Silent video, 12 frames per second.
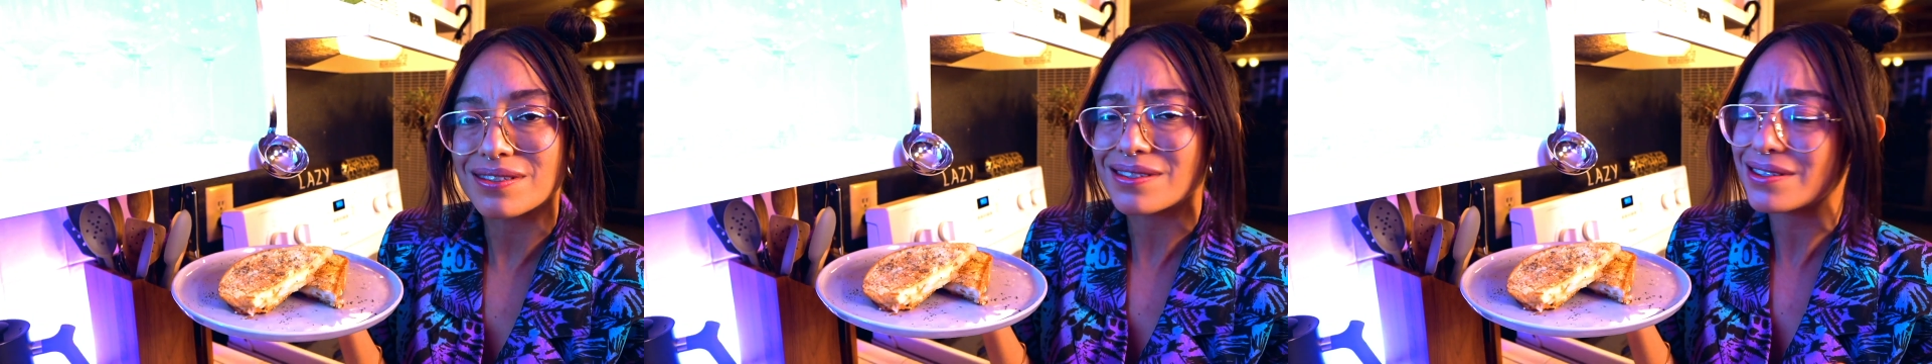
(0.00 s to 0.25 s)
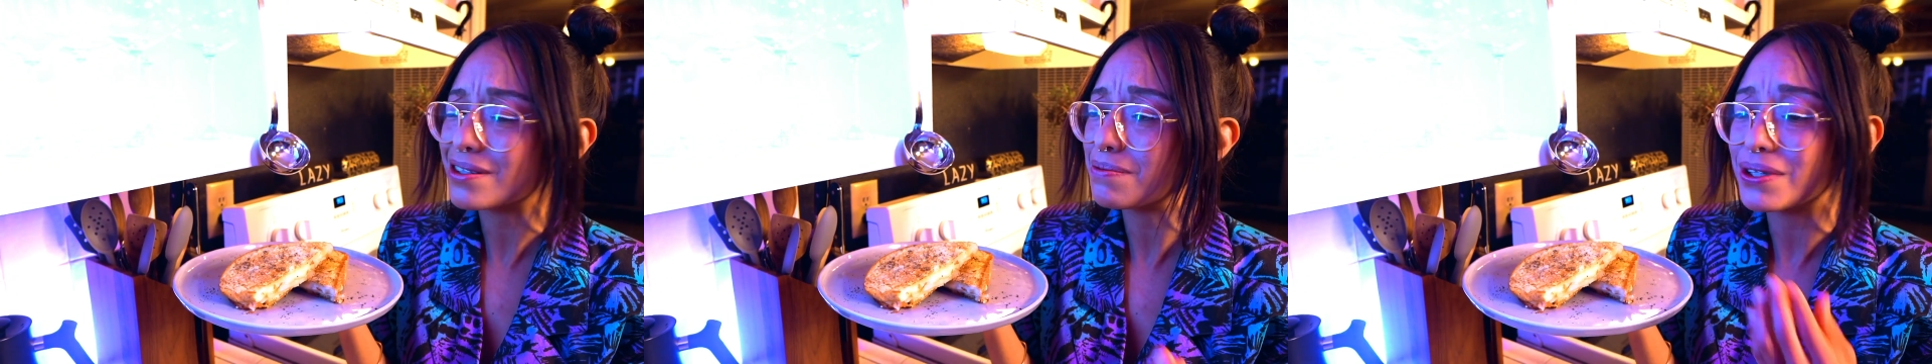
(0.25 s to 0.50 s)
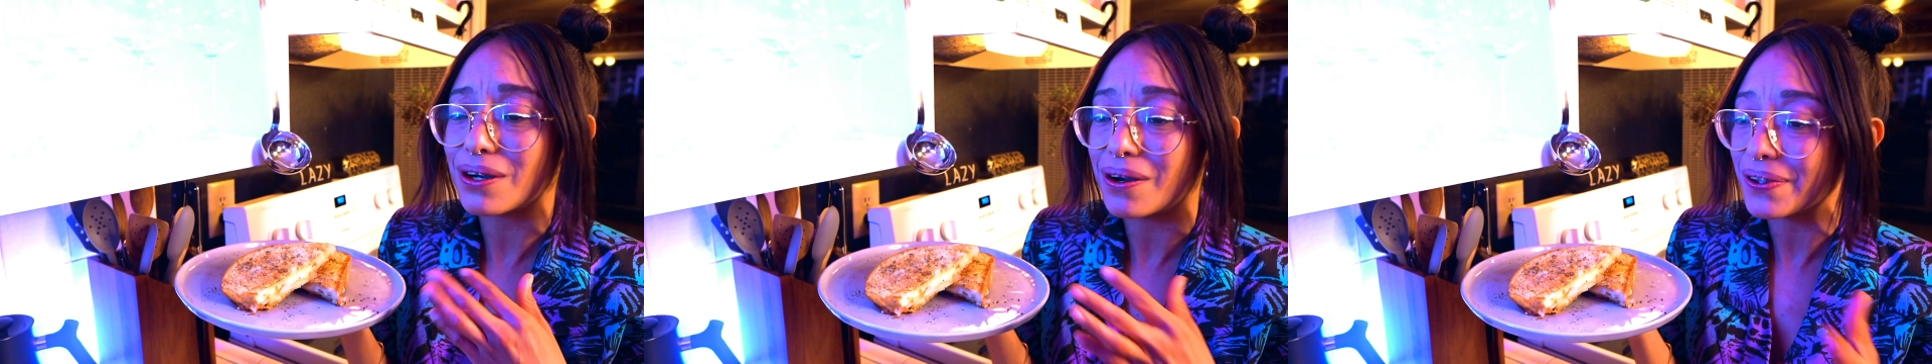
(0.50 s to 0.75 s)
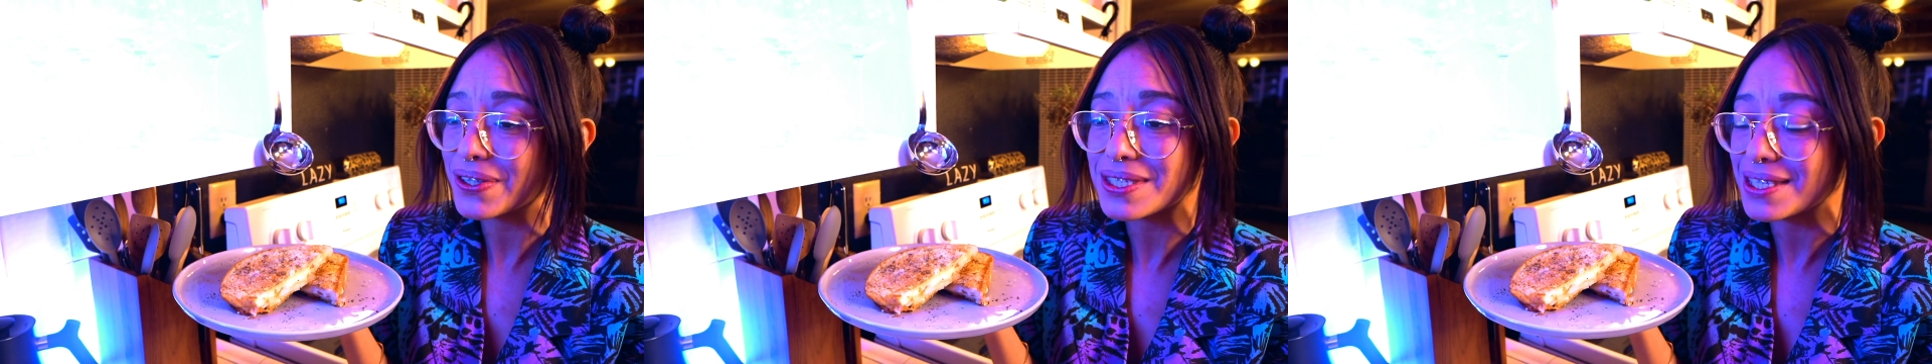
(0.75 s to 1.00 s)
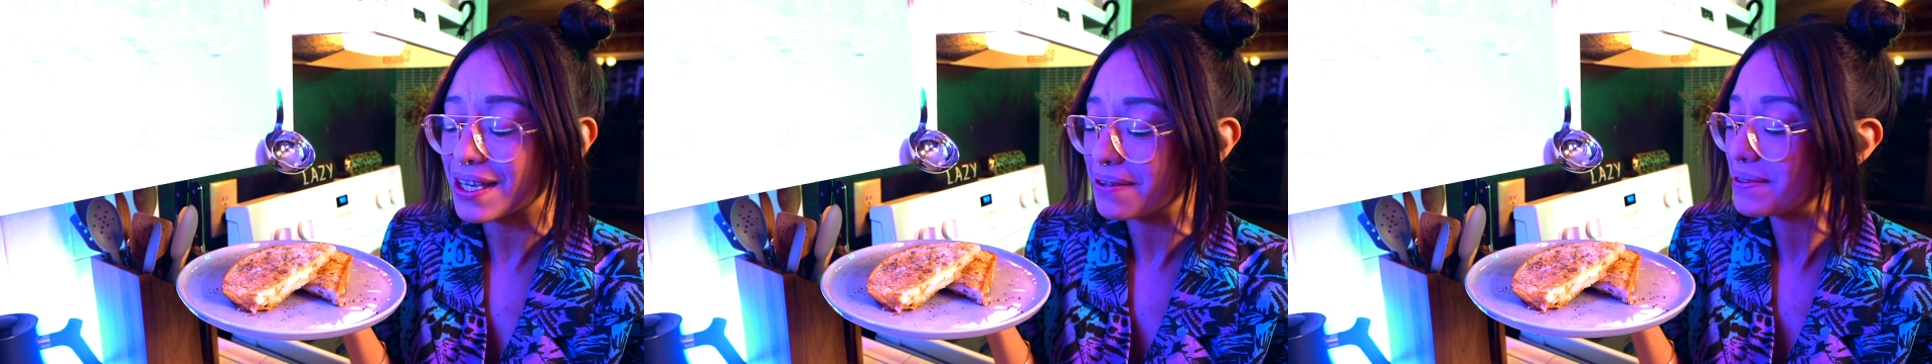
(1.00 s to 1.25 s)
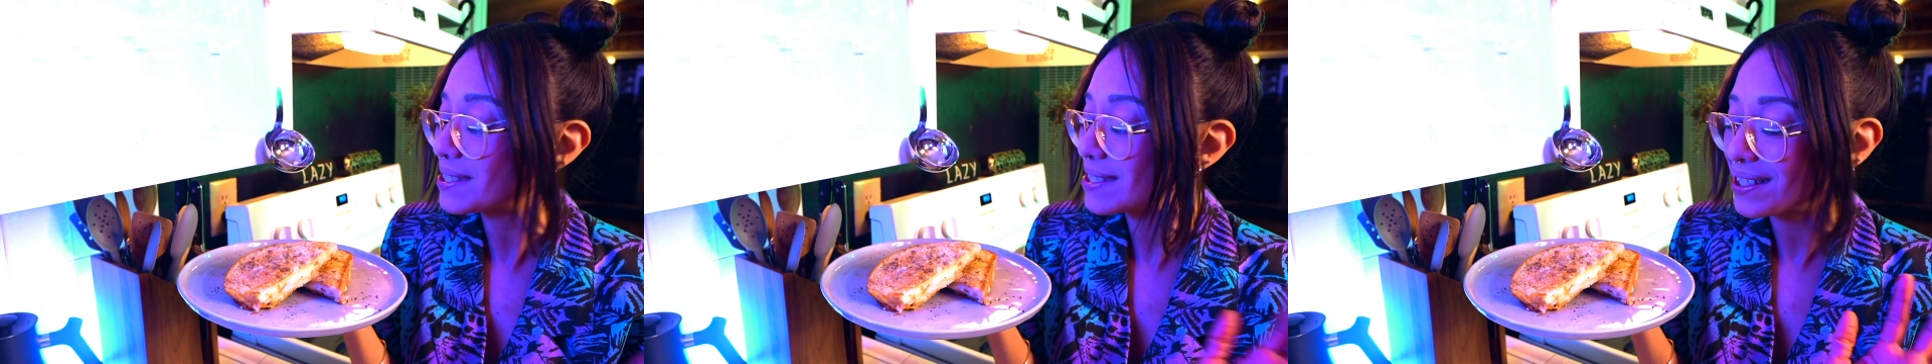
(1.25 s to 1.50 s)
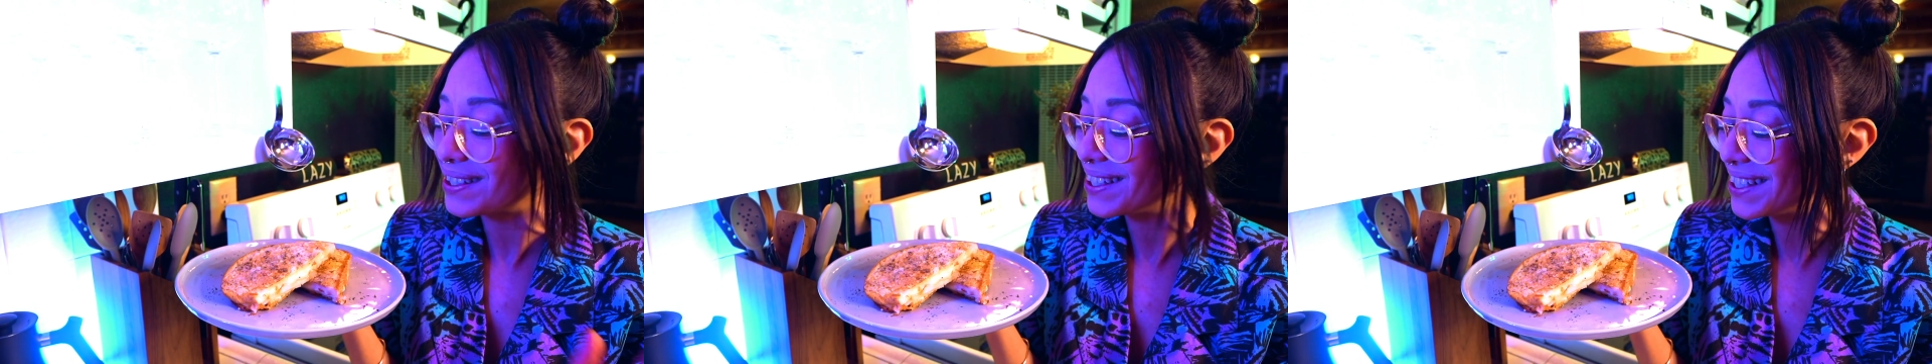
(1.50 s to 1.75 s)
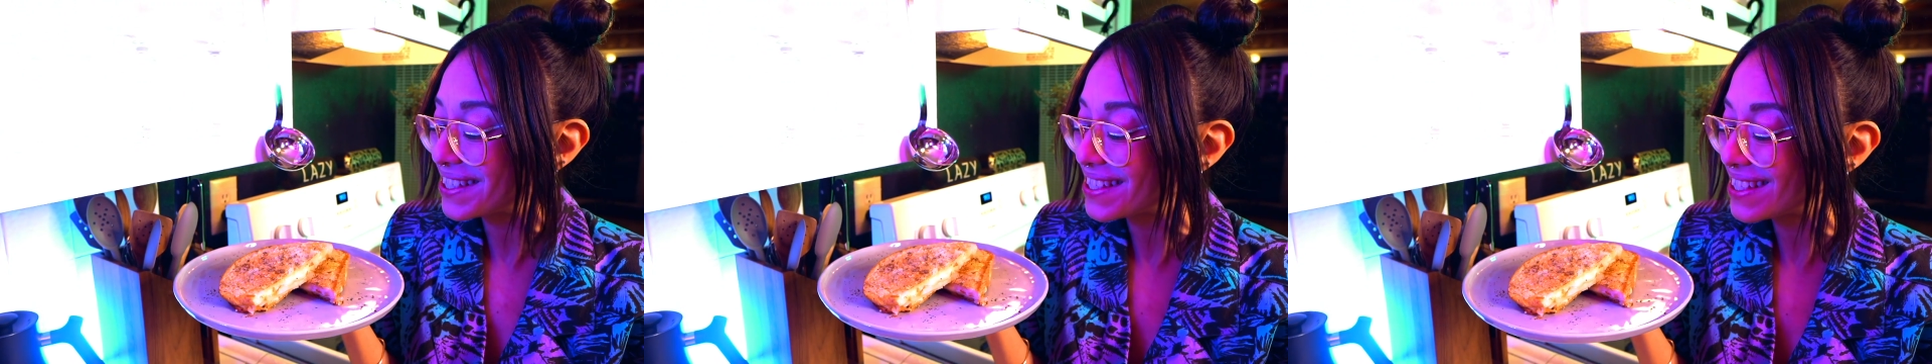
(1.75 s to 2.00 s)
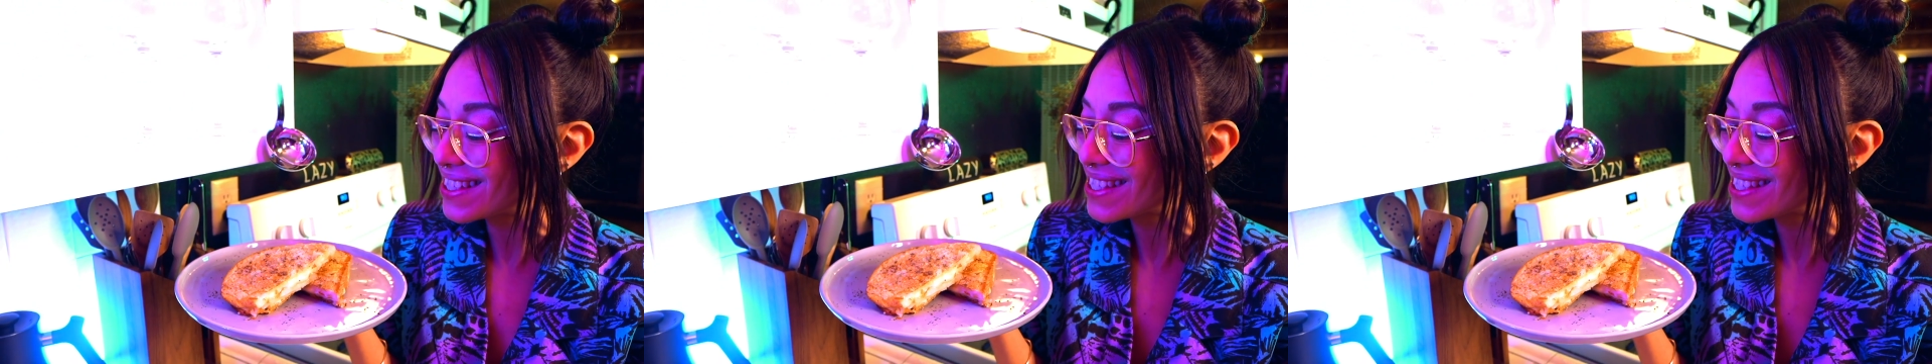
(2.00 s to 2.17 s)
It's gonna be all the same. It's delicious.